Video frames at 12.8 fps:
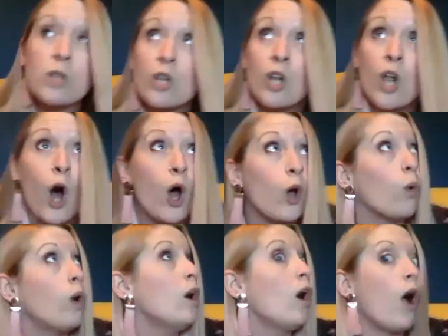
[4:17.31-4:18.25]
low
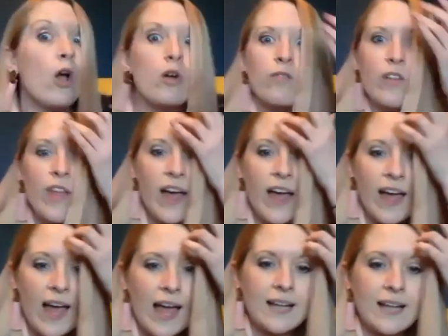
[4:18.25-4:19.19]
over their
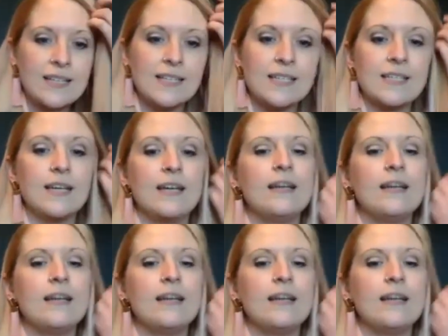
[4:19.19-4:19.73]
heads.